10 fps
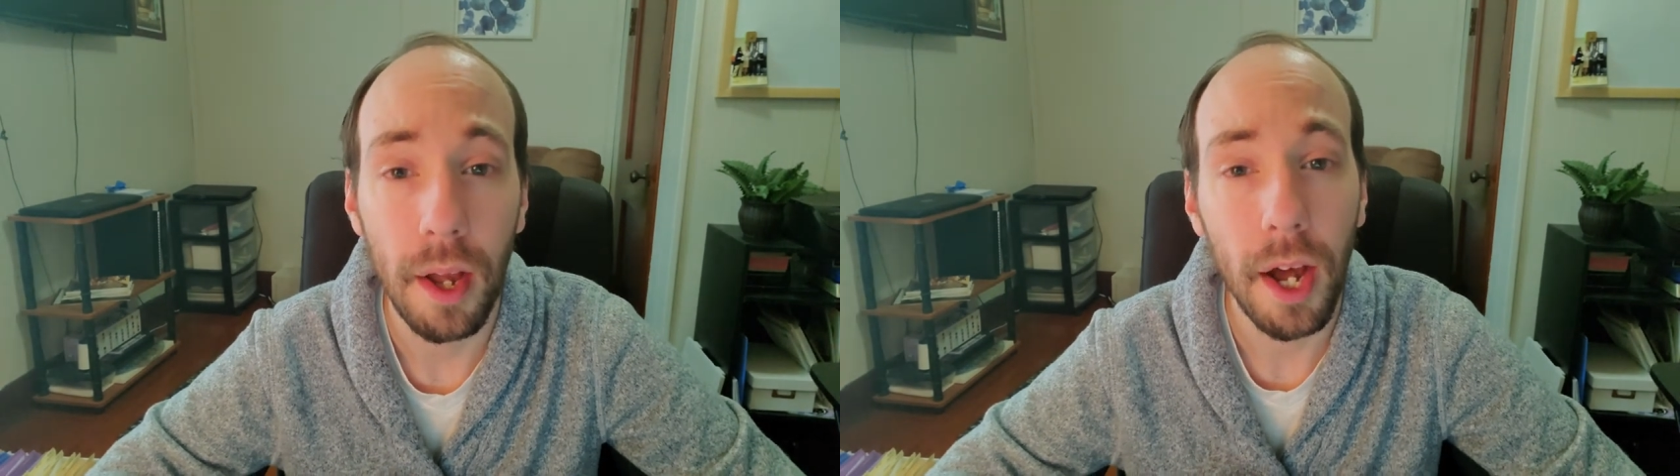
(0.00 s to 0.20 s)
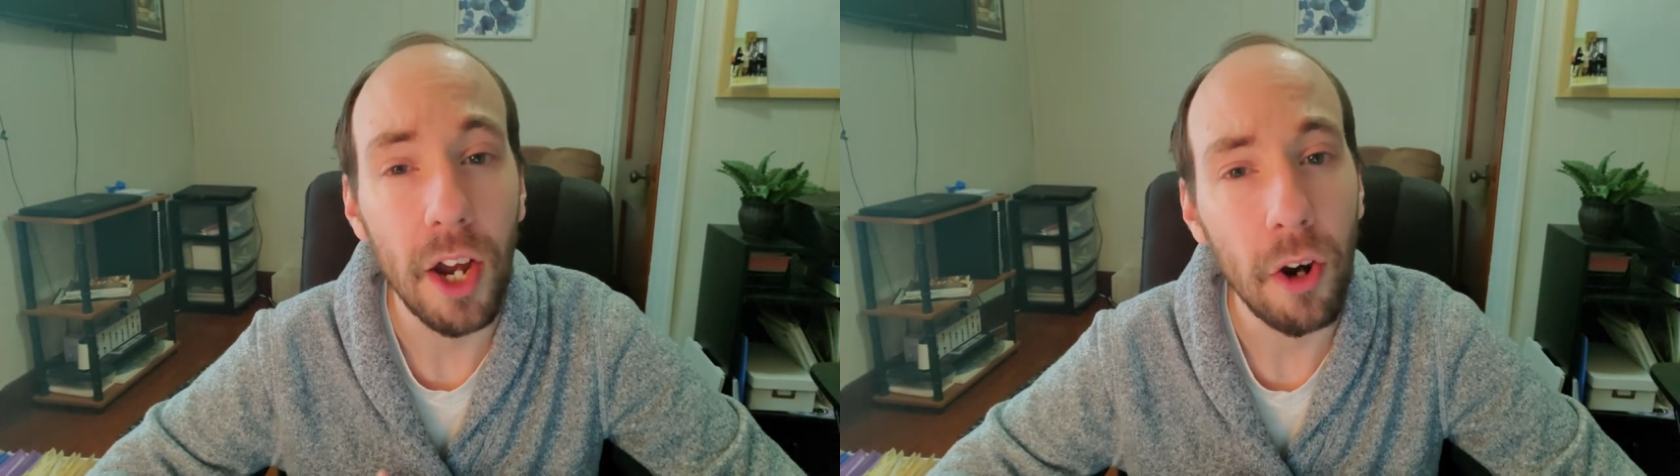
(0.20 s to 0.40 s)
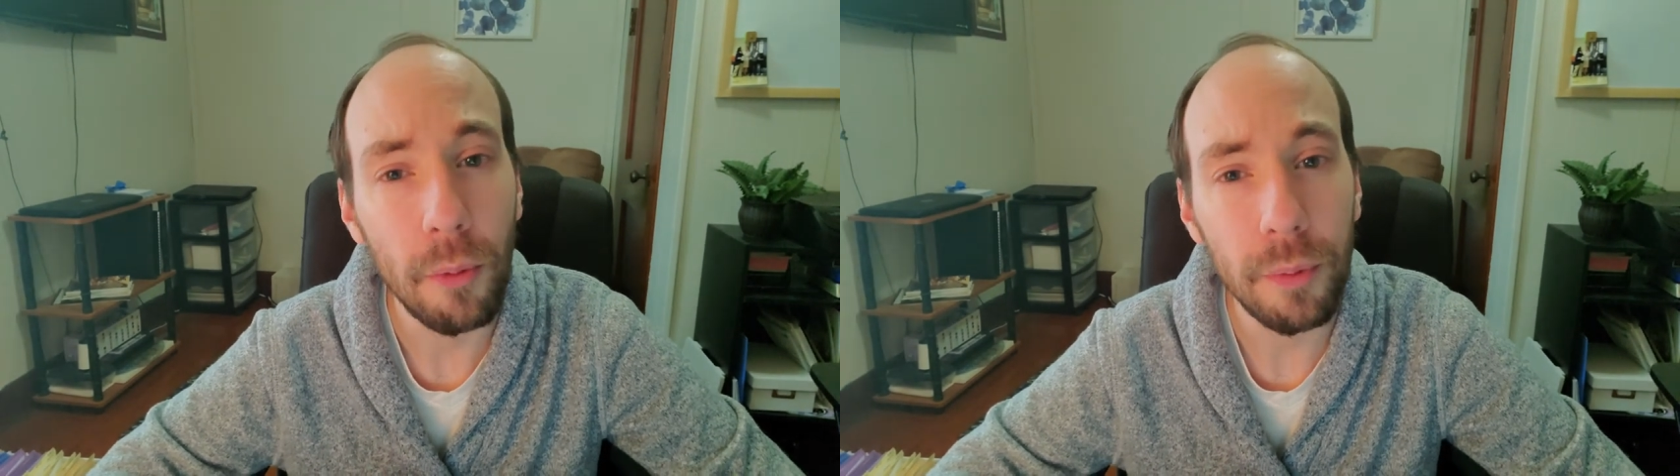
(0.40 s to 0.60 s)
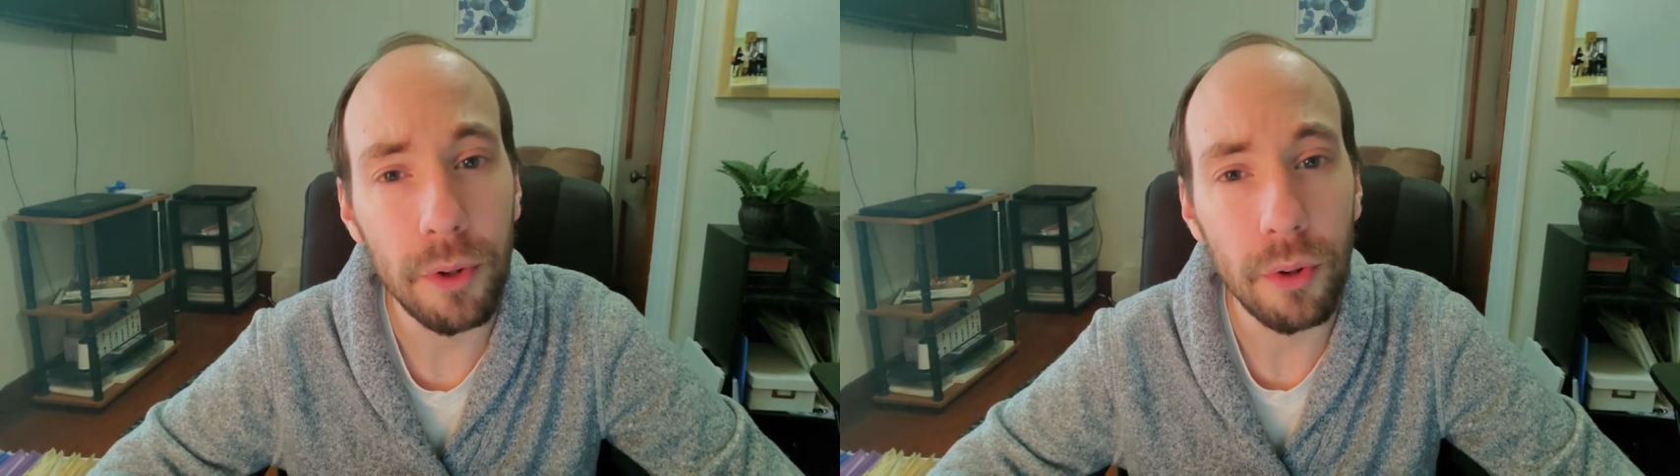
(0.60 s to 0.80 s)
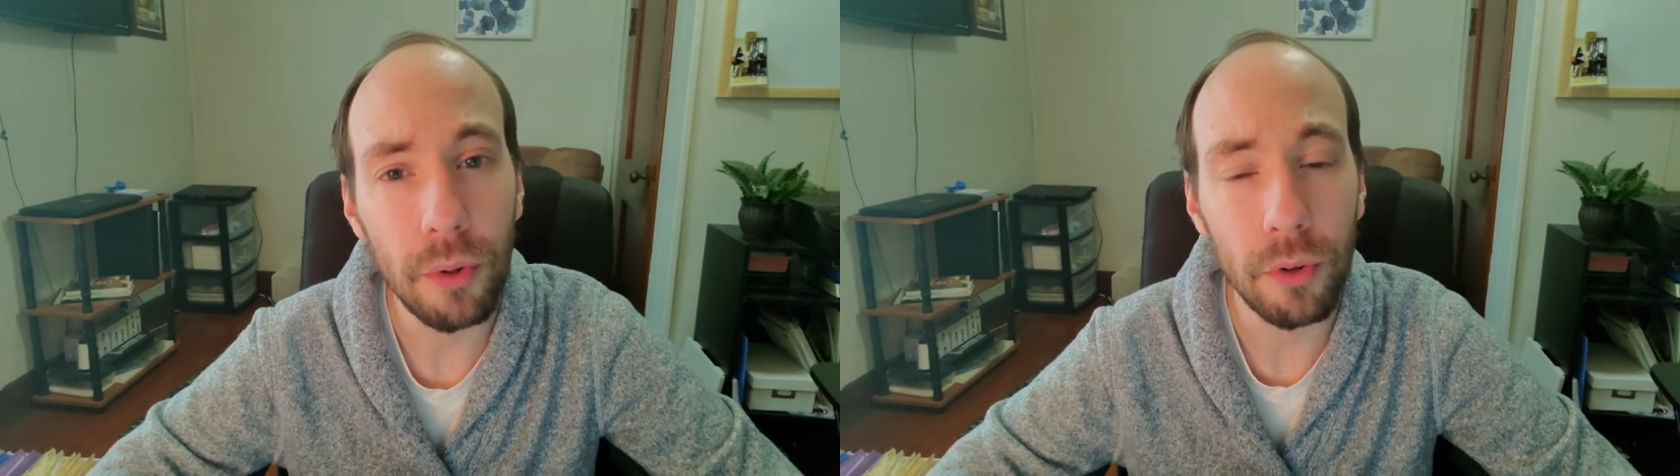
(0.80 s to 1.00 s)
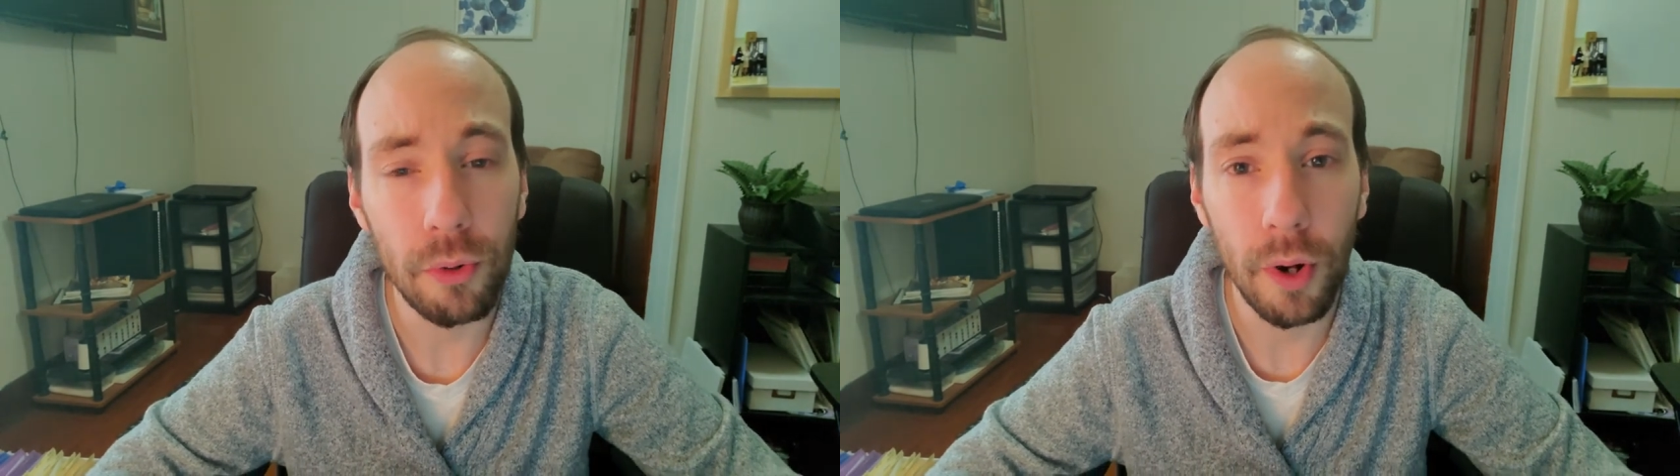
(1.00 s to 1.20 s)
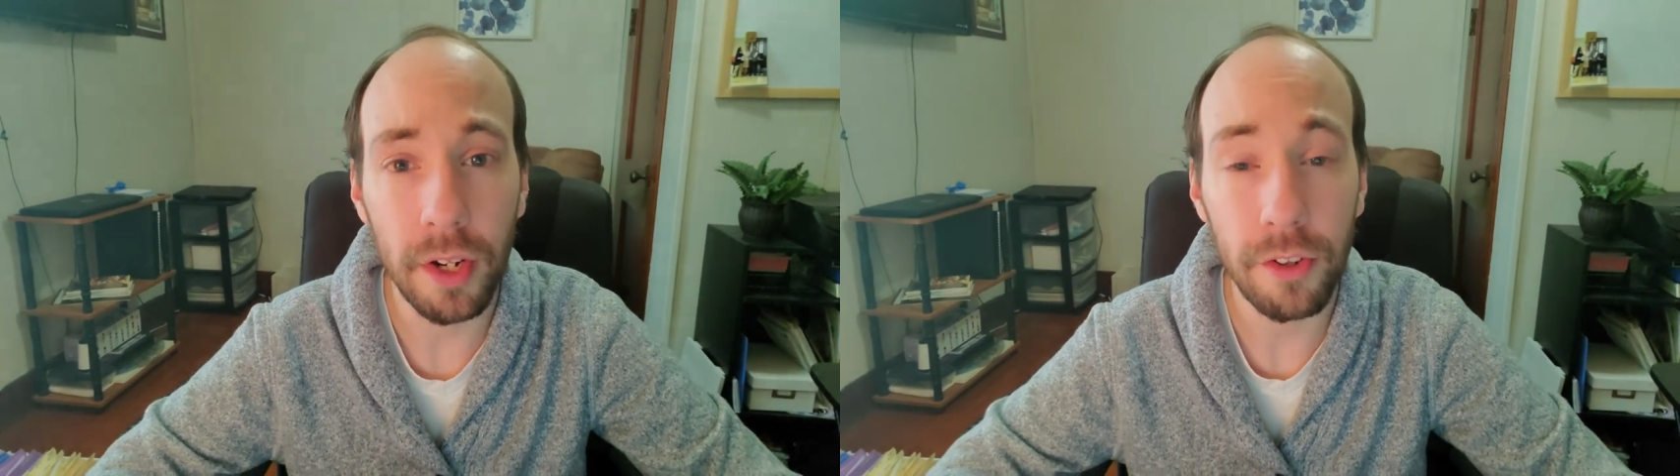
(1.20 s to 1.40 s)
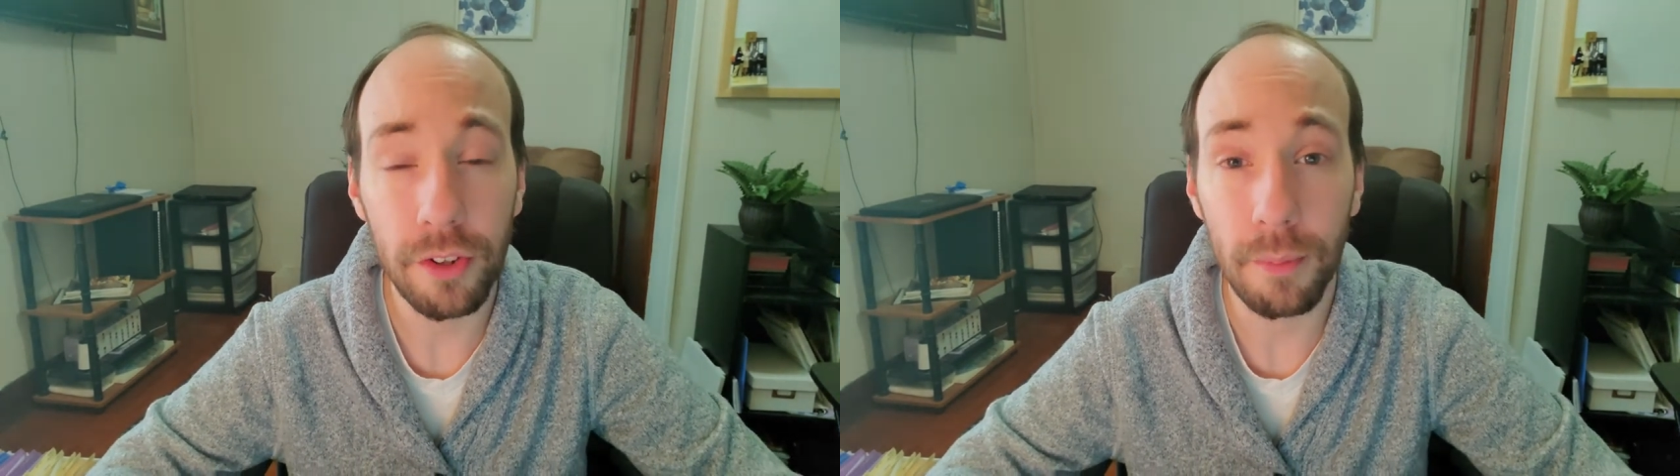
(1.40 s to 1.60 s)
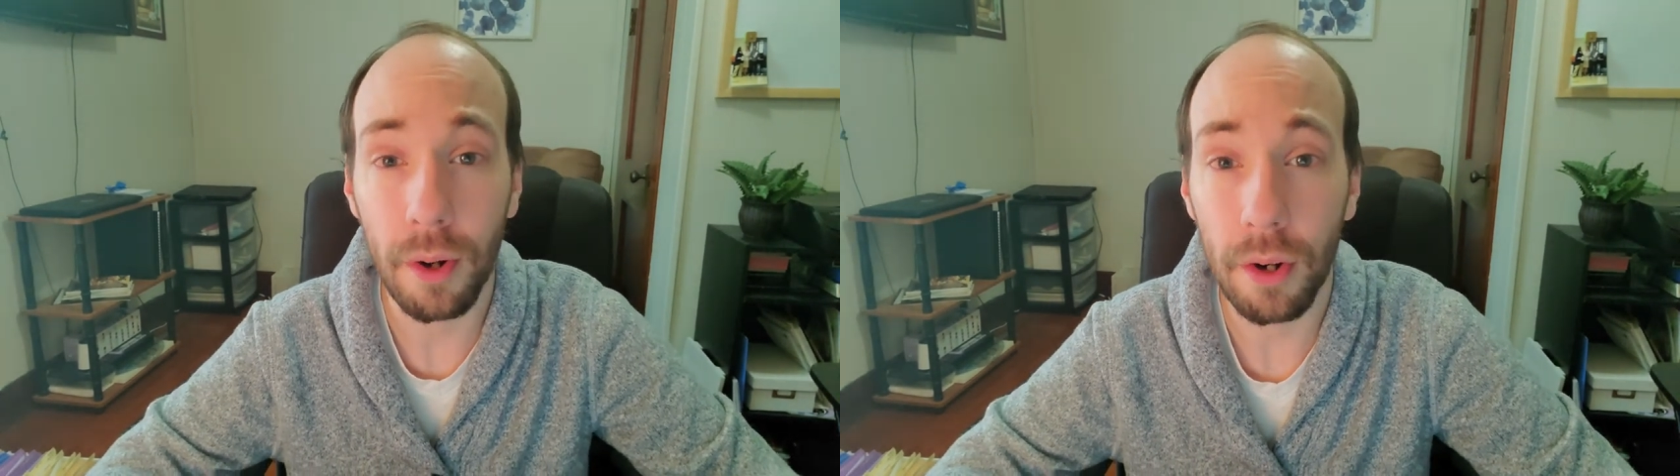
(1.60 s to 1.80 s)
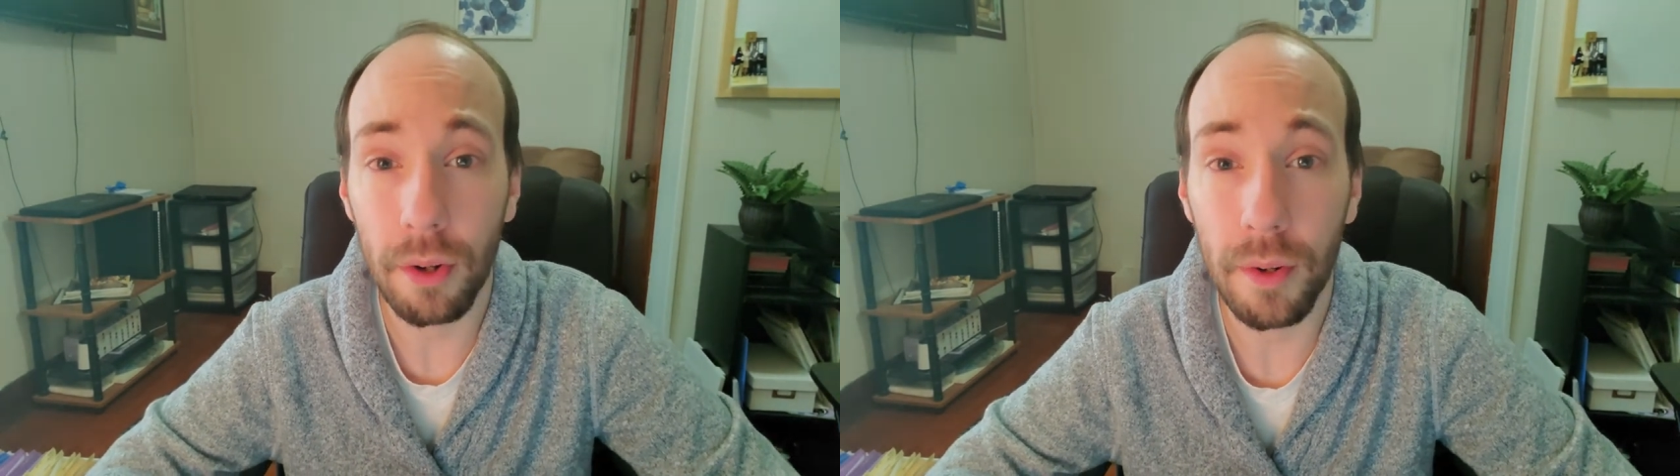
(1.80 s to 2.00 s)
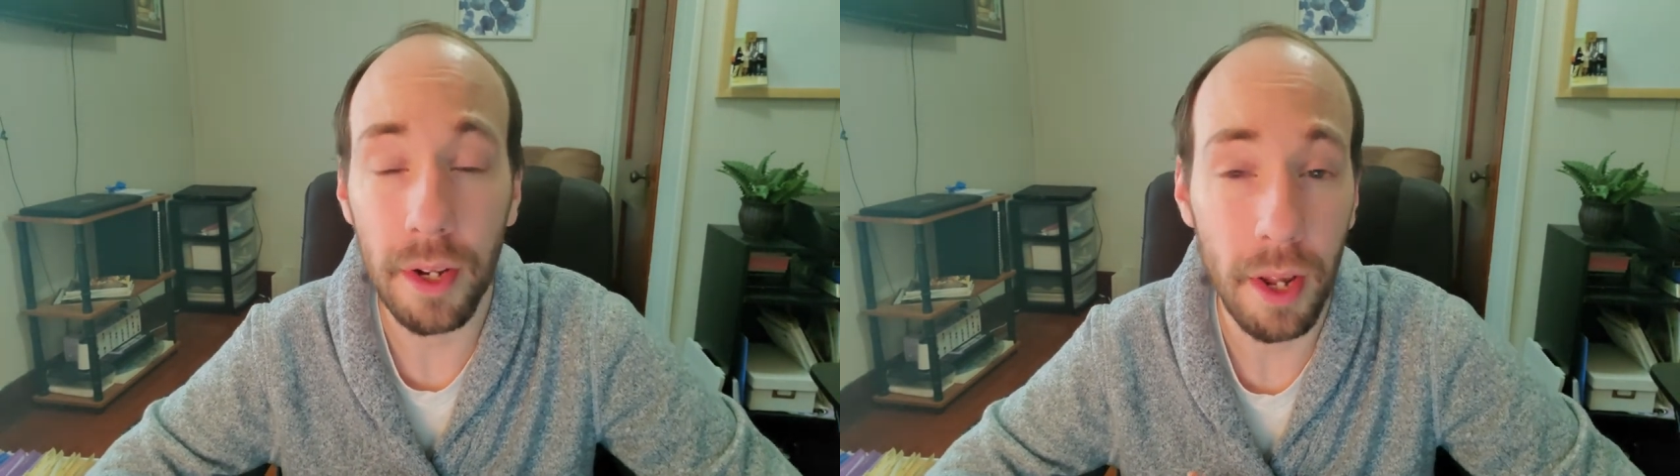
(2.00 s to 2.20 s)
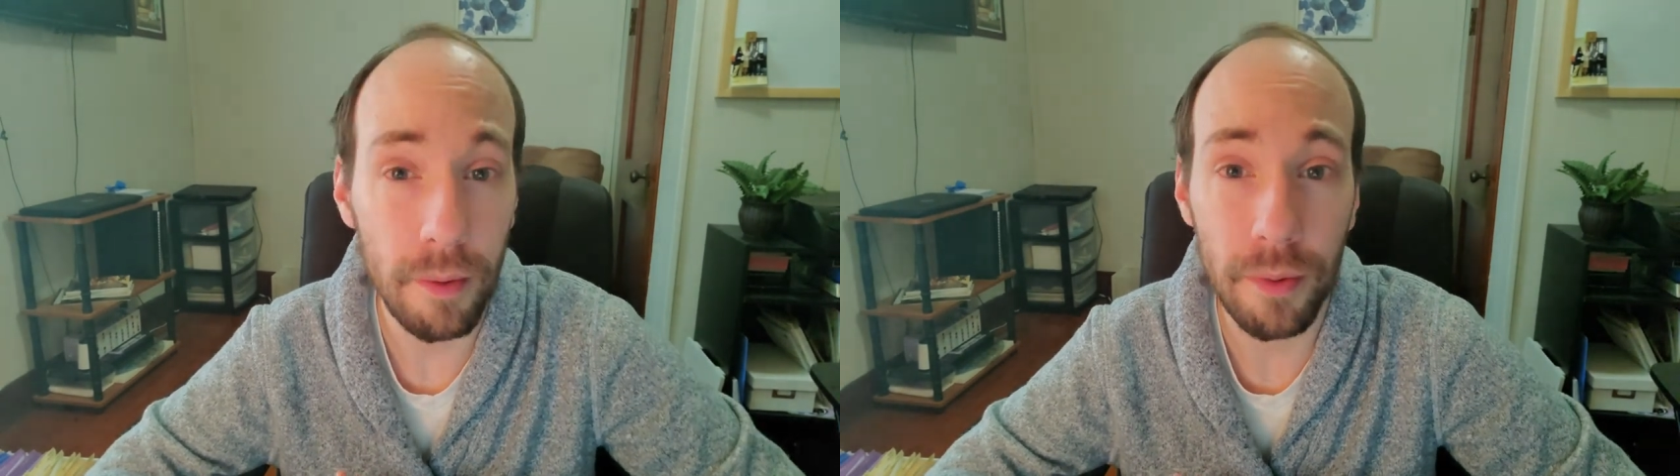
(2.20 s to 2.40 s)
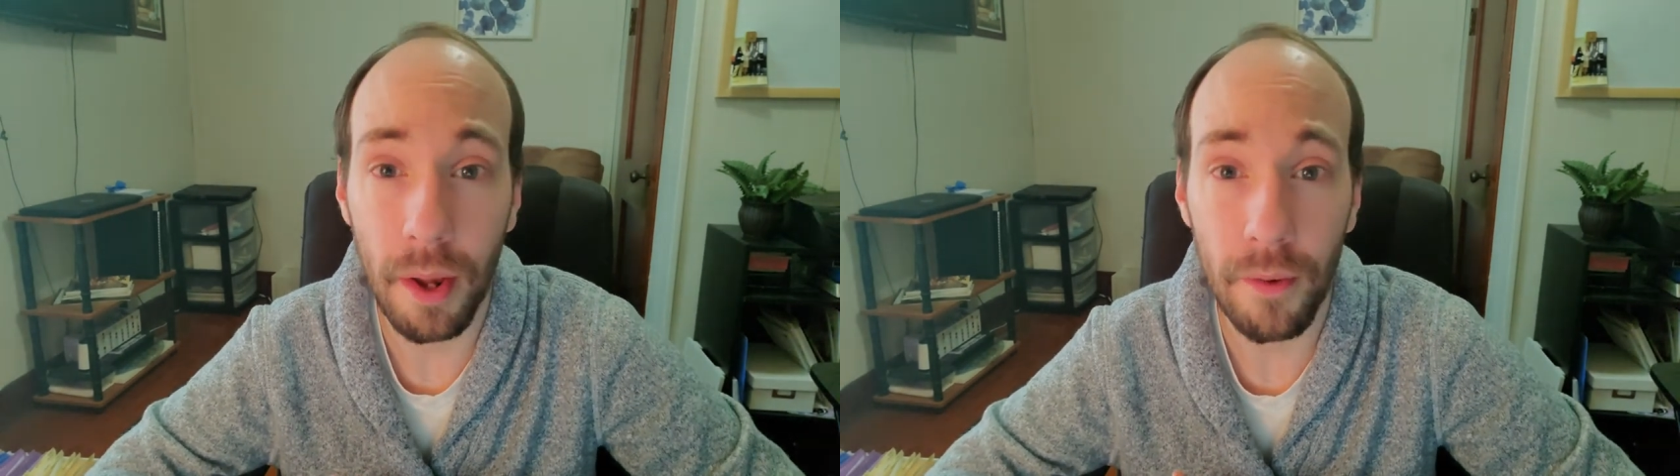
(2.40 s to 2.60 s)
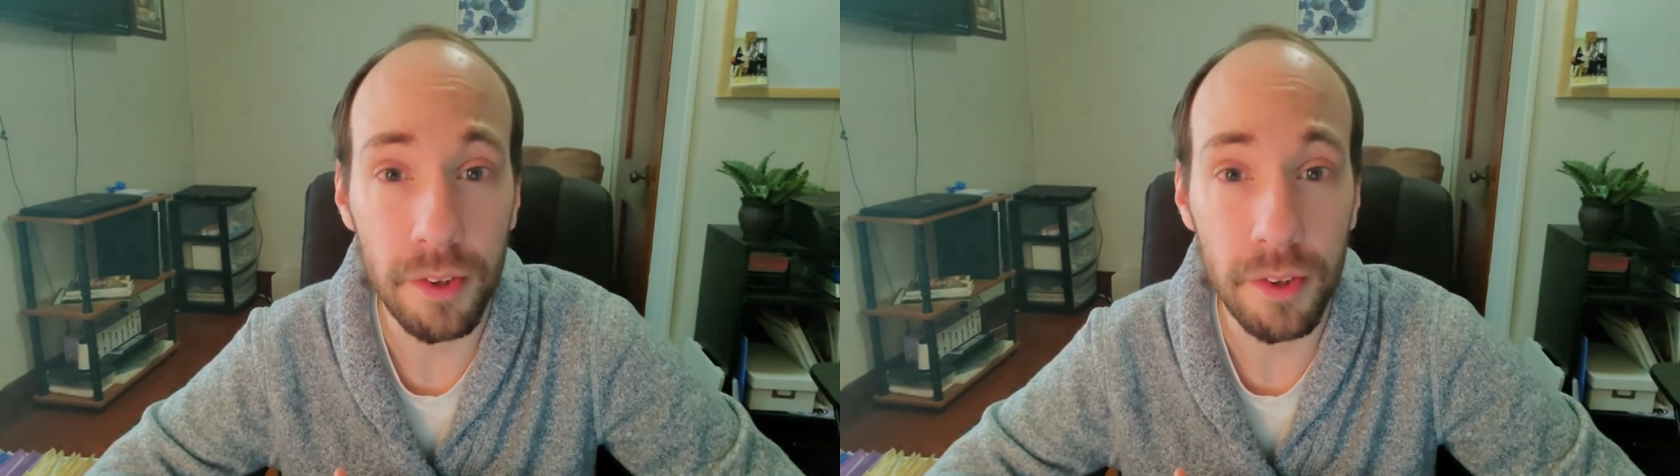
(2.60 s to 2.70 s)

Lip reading: I hope you join us tomorrow and every other